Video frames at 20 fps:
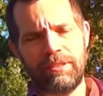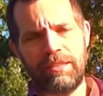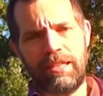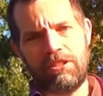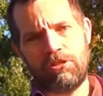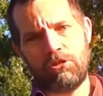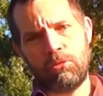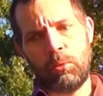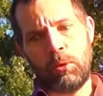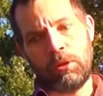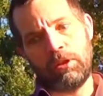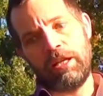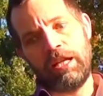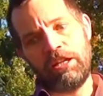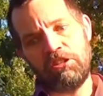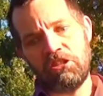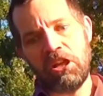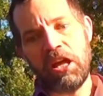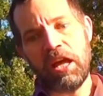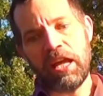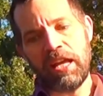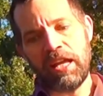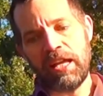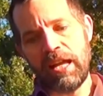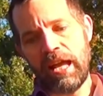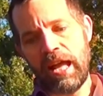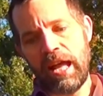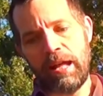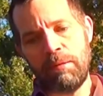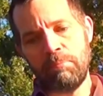That's what they
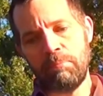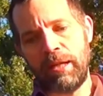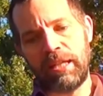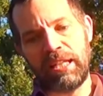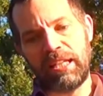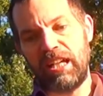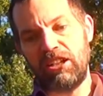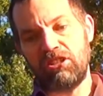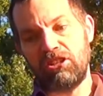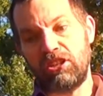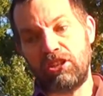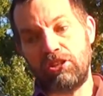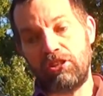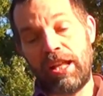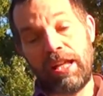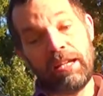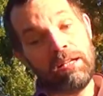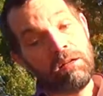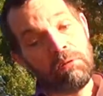say. And Madagascar is like,